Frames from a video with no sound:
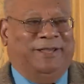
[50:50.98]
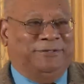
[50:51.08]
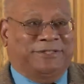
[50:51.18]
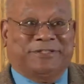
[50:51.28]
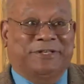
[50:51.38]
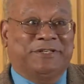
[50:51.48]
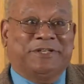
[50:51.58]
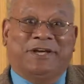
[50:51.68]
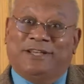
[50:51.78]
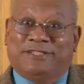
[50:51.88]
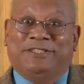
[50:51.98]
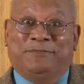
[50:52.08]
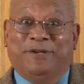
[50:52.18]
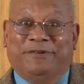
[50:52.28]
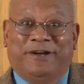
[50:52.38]
I was just going to say
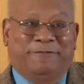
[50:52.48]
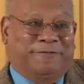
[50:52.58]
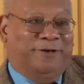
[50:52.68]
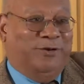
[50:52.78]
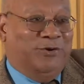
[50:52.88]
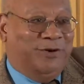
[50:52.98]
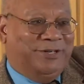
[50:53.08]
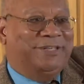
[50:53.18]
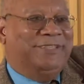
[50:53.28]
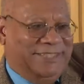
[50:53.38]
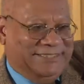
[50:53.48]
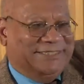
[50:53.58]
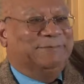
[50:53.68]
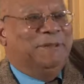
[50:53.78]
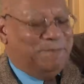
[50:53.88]
Gosling's been around for a long Bermuda. time.
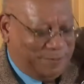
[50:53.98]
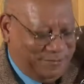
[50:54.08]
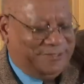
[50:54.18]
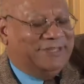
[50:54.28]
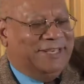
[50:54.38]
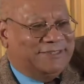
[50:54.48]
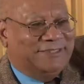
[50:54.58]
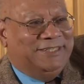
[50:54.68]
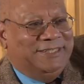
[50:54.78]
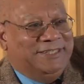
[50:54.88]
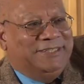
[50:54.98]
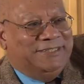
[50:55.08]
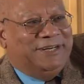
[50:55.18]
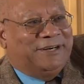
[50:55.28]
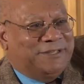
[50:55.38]
Yes, in Bermuda, yes. So
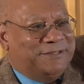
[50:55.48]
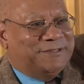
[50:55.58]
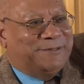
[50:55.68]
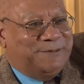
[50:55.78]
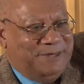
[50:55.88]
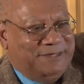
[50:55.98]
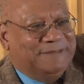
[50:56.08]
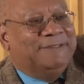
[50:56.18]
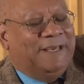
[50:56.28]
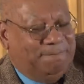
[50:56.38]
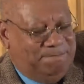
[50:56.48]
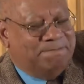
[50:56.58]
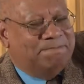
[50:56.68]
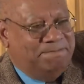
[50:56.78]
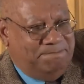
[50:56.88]
Dark and stormy. Drank. Yeah. That's
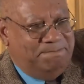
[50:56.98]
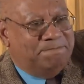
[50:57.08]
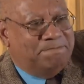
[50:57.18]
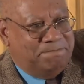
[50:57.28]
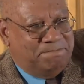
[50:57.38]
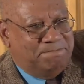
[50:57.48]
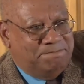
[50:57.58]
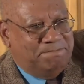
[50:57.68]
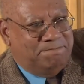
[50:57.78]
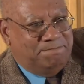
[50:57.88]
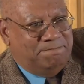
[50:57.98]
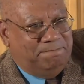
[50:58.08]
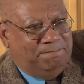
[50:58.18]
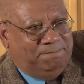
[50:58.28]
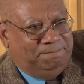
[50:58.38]
mm-hmm. what
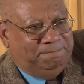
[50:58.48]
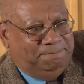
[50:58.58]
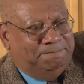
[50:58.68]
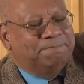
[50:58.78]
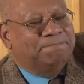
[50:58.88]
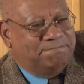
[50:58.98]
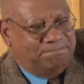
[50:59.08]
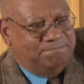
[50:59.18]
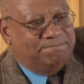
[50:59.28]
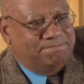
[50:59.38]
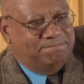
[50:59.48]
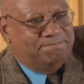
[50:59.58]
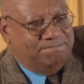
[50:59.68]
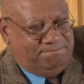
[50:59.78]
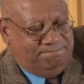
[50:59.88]
just ordinary
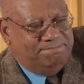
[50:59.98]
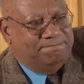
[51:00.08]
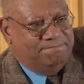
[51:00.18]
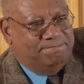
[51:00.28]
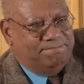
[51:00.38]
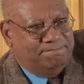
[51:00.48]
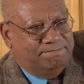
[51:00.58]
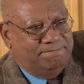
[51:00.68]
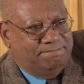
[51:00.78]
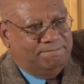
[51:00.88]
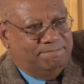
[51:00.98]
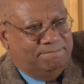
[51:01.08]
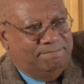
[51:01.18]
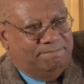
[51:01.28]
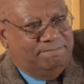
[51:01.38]
folks mm-hmm. drink mm-hmm. in
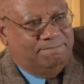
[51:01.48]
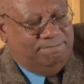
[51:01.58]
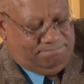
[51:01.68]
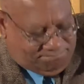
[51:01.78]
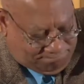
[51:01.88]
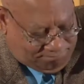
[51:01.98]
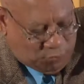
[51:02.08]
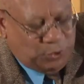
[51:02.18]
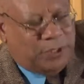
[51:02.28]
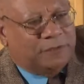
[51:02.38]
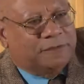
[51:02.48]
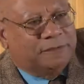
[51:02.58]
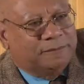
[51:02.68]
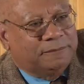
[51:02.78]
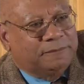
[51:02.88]
large quantity. Oh, yes. But
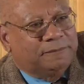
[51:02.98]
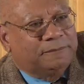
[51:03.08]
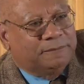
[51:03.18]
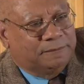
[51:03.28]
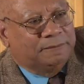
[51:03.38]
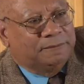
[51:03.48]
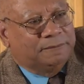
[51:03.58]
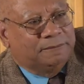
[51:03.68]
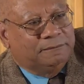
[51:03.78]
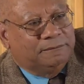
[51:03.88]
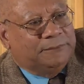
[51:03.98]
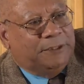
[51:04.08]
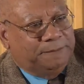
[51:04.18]
it's not a white rum. It's no.